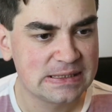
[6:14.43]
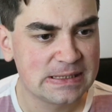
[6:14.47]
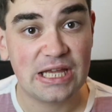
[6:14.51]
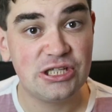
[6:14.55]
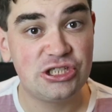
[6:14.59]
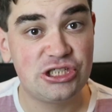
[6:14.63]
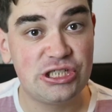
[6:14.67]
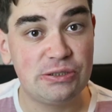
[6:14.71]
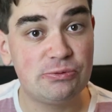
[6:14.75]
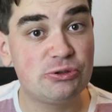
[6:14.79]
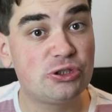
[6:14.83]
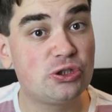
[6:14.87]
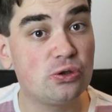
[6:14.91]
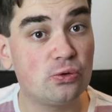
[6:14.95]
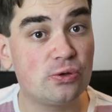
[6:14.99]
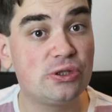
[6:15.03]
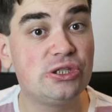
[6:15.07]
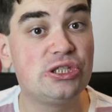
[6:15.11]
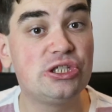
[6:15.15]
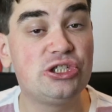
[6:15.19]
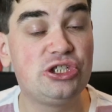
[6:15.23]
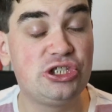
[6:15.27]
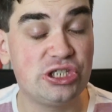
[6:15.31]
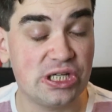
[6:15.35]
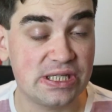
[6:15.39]
And she was
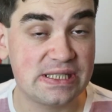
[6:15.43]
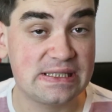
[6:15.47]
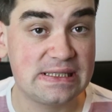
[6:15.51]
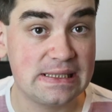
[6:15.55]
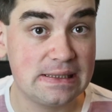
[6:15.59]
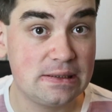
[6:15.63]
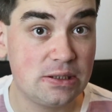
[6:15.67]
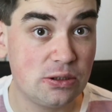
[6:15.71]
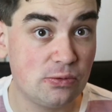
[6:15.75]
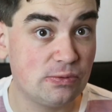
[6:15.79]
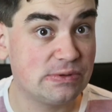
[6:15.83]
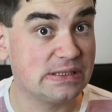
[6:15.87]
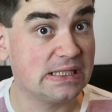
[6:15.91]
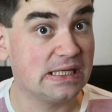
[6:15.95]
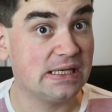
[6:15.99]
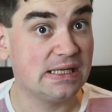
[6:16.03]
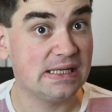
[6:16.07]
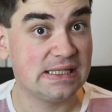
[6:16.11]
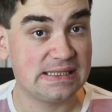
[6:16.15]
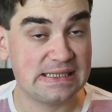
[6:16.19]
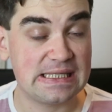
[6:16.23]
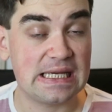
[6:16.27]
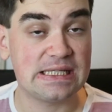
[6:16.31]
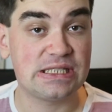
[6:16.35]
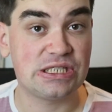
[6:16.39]
talking to Justin, who is
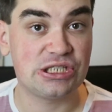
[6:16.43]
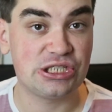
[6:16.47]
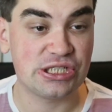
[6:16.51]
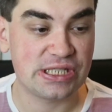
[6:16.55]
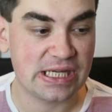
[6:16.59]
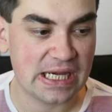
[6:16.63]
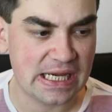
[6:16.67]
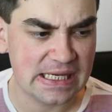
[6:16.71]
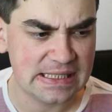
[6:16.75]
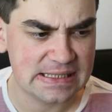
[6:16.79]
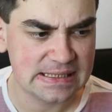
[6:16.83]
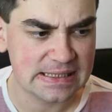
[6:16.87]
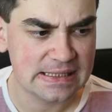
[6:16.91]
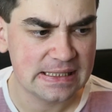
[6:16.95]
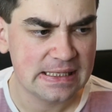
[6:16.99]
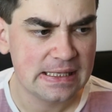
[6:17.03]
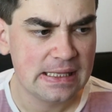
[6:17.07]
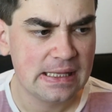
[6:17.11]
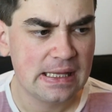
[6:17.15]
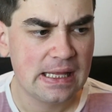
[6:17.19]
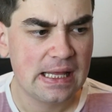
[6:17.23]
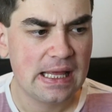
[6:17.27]
a sex educator,